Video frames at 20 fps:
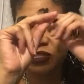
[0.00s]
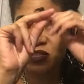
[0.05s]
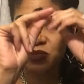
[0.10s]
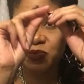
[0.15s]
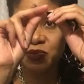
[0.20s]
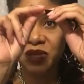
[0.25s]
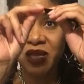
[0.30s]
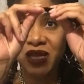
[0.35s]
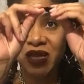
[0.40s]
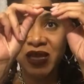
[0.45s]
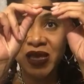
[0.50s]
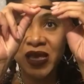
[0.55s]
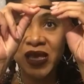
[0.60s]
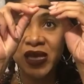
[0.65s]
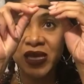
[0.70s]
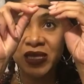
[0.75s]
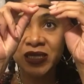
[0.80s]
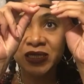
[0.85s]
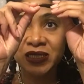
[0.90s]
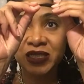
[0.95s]
split
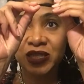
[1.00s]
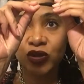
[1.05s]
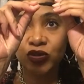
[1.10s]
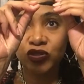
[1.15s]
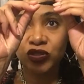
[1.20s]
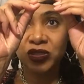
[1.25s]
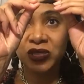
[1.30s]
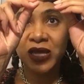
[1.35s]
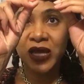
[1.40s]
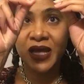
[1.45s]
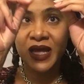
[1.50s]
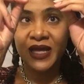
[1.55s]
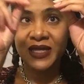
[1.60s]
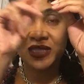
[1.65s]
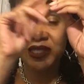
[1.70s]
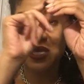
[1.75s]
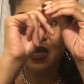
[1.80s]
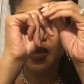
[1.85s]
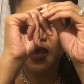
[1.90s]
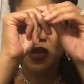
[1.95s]
ends, there's
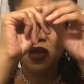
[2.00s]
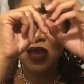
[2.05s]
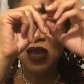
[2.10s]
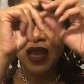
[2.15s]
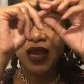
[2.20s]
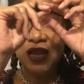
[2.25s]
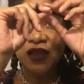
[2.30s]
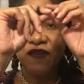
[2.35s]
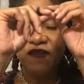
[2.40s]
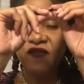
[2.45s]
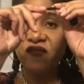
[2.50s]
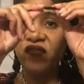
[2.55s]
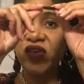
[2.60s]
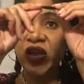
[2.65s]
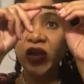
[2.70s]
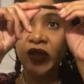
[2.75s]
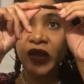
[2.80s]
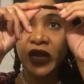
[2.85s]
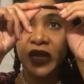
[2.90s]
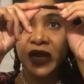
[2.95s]
not any
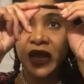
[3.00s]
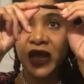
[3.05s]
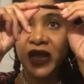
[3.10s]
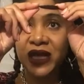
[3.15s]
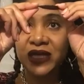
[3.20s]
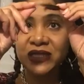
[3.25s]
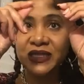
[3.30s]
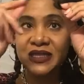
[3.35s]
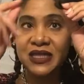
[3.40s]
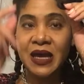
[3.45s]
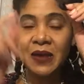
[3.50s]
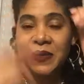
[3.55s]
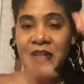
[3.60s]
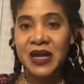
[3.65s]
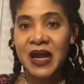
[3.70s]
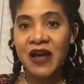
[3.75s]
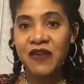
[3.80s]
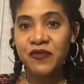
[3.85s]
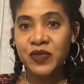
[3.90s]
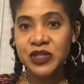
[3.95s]
fairy knots. I
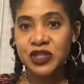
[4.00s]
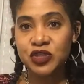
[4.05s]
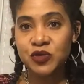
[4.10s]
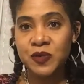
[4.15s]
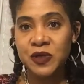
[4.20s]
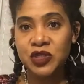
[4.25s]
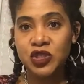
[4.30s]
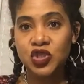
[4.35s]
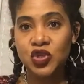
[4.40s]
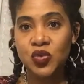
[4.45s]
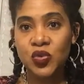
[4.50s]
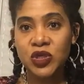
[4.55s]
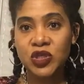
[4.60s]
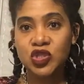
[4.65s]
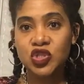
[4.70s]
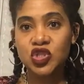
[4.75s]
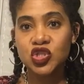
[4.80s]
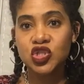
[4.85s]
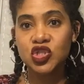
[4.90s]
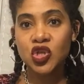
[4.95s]
mean, I've just been doing
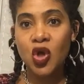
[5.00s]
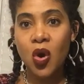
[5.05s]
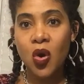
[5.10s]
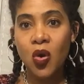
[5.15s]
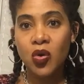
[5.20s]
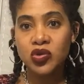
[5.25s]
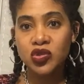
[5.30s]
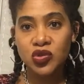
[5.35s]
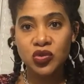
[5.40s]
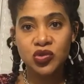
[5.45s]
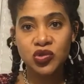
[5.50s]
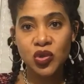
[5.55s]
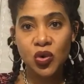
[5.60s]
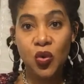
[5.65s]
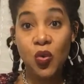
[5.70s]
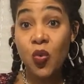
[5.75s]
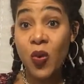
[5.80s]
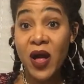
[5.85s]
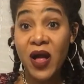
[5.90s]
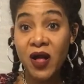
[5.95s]
so
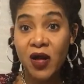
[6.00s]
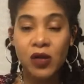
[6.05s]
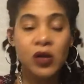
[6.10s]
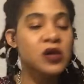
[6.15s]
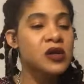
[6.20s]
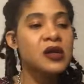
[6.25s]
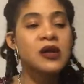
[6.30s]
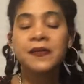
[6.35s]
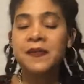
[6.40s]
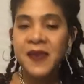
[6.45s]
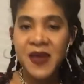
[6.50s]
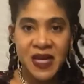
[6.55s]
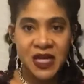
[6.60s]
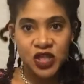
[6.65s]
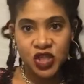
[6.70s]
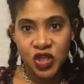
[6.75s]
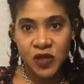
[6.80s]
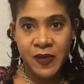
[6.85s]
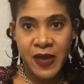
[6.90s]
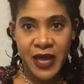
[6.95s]
well
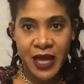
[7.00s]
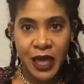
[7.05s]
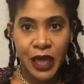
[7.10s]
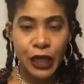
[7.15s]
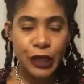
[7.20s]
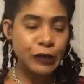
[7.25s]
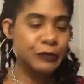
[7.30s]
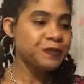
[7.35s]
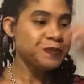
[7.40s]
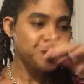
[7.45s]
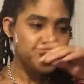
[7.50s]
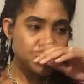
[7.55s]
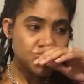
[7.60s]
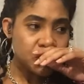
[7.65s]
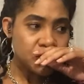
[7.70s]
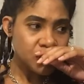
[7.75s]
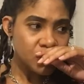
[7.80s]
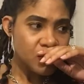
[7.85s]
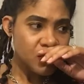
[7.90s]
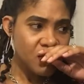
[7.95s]
managing my hair.
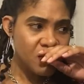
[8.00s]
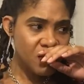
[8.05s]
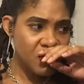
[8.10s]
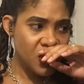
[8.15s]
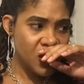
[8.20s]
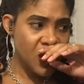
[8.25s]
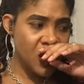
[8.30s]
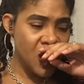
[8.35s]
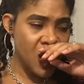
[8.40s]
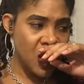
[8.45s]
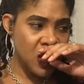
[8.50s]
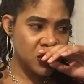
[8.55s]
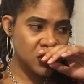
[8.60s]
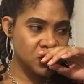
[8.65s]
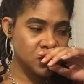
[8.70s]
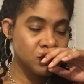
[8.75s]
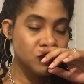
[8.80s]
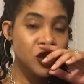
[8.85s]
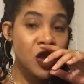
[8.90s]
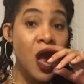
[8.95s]

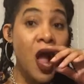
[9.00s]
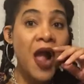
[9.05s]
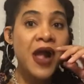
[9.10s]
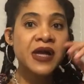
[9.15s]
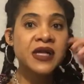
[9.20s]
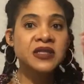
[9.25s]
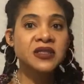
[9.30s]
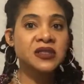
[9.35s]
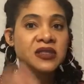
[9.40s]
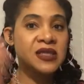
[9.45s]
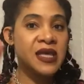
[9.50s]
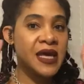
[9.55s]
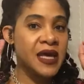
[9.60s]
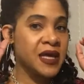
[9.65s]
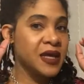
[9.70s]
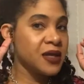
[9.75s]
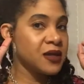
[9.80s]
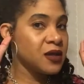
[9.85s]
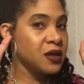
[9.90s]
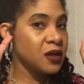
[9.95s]

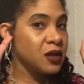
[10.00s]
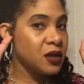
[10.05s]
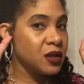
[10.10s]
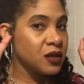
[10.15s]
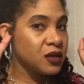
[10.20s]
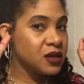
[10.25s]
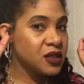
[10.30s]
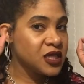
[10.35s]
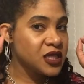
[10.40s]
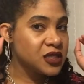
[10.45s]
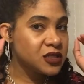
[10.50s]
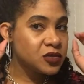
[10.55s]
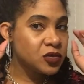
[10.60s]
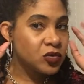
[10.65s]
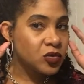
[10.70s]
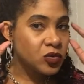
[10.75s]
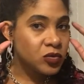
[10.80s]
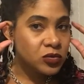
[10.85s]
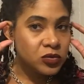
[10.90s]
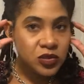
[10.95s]
And these
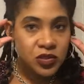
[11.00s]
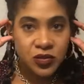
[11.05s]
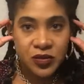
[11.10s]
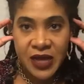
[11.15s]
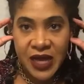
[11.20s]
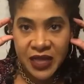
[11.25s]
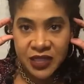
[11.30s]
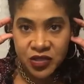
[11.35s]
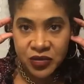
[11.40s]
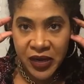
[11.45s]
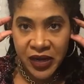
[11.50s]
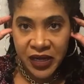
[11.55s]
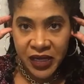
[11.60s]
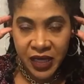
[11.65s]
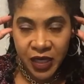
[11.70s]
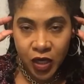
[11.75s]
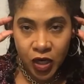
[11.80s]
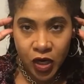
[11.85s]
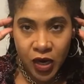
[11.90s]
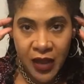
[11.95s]
little doodads right
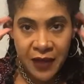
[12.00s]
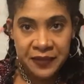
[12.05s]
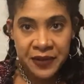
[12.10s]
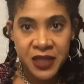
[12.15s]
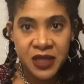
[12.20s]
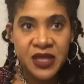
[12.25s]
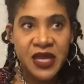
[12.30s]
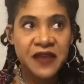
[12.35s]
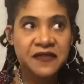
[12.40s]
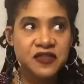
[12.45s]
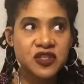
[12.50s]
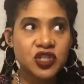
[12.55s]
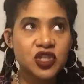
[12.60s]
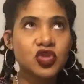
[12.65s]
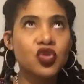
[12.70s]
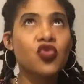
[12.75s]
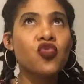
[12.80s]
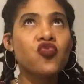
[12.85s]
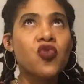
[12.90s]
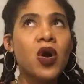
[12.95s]
here, I mean, they've
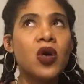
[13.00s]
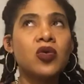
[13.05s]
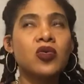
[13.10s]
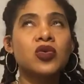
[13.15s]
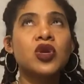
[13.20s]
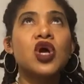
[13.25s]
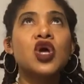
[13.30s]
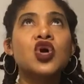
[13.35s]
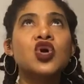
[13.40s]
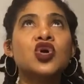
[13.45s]
just grown